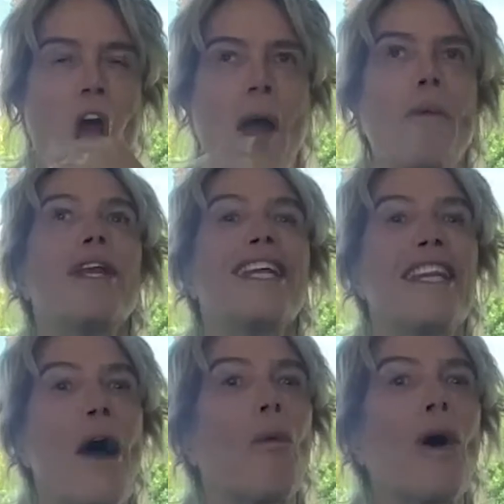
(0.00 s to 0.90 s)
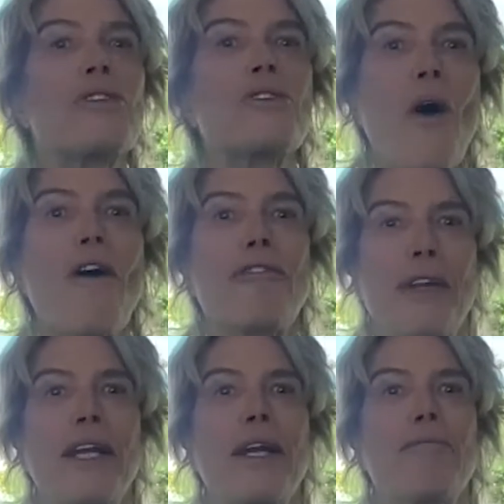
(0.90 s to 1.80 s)
And we did that one song,
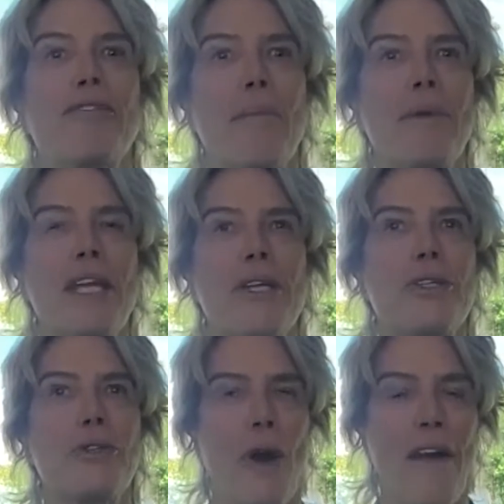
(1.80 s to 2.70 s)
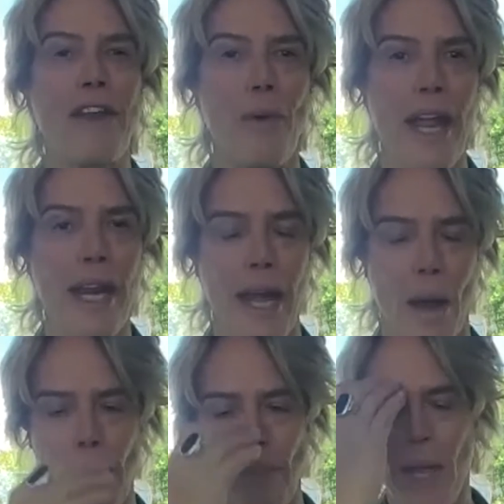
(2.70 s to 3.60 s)
Freedom, from his Driving Rain
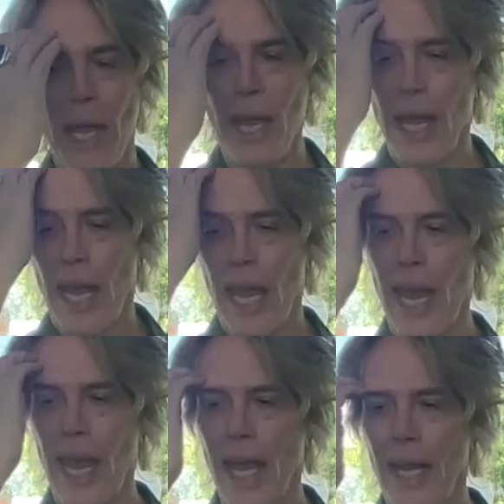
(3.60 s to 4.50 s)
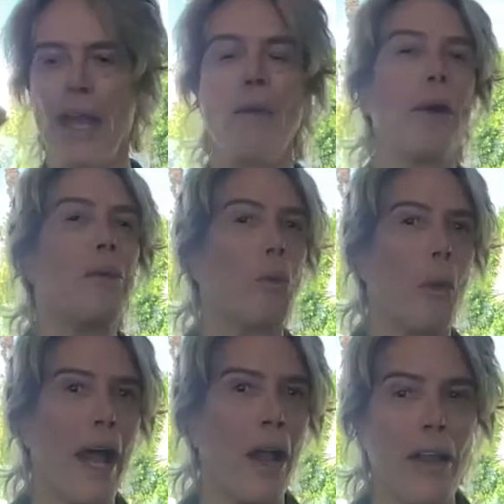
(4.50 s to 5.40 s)
album. And it went
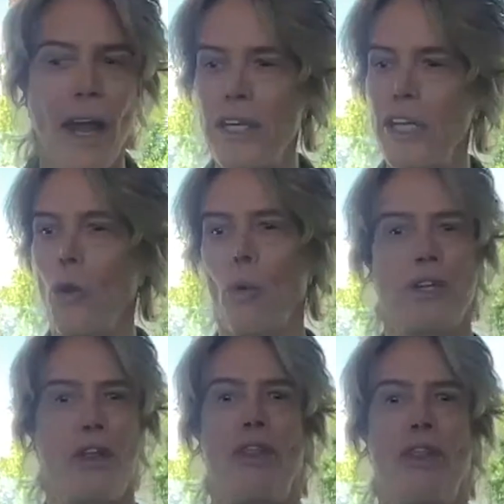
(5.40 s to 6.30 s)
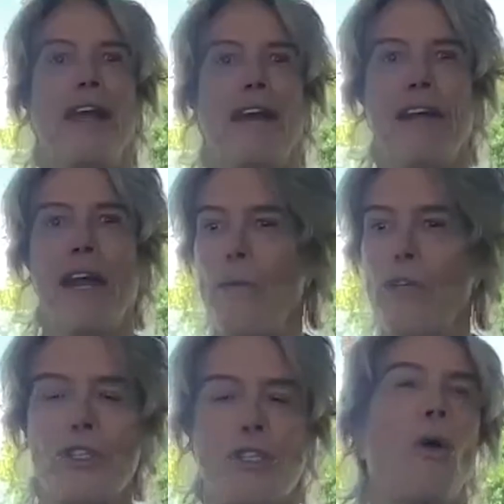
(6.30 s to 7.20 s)
well. I didn't know what to think of it. I
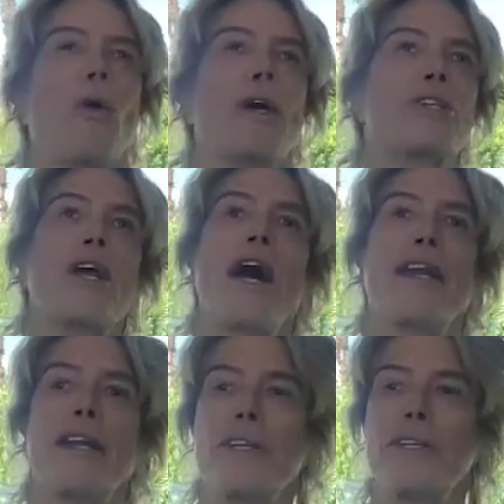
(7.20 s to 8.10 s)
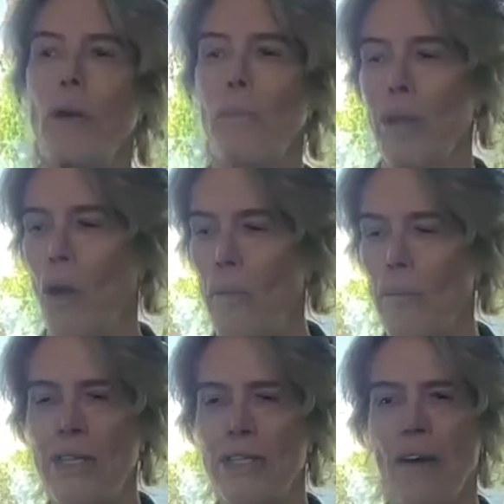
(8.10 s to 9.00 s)
was so excited and so beyond
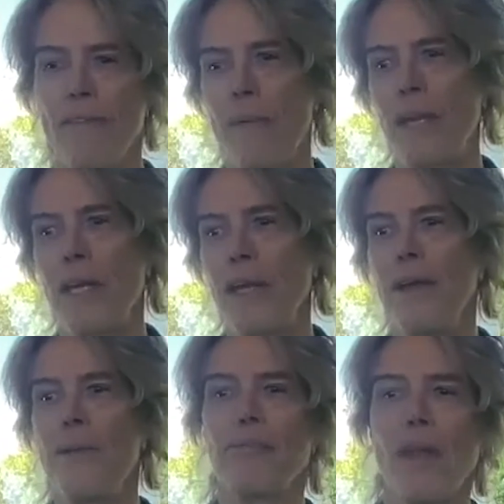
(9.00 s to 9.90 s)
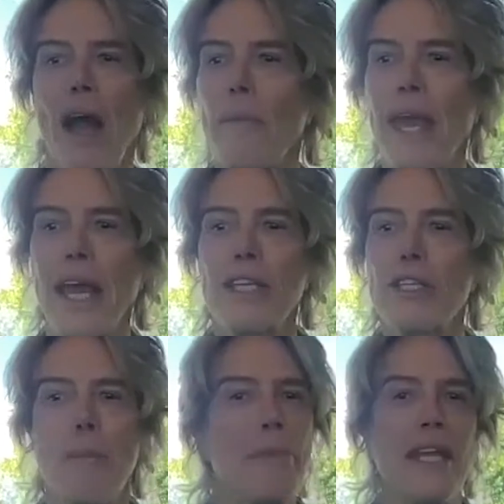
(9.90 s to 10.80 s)
myself. I mean, I'm getting
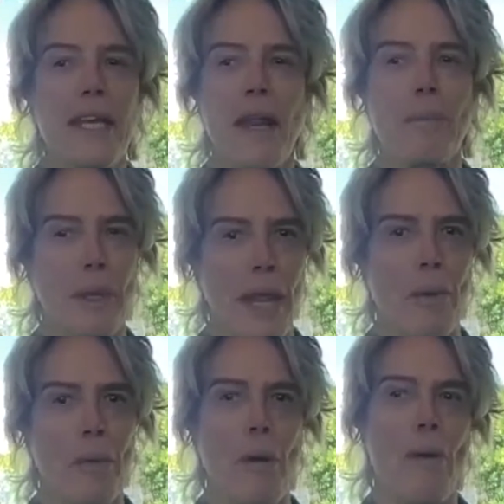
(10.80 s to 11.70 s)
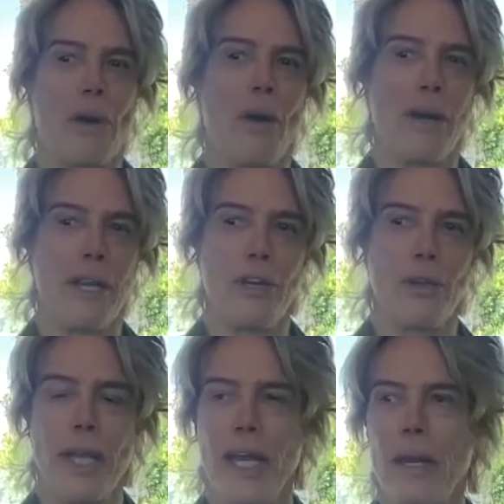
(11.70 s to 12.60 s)
to meet and play with Paul McCartney. Are you
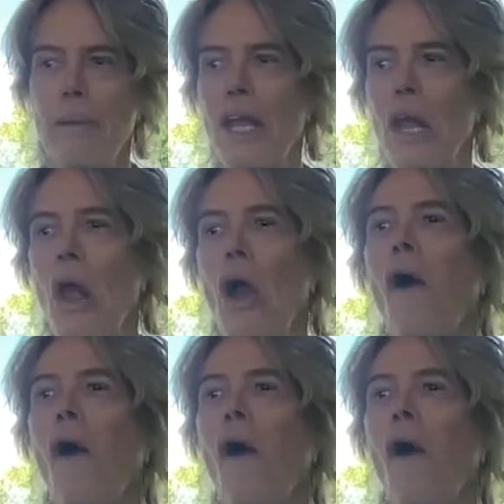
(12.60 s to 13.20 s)
kidding me?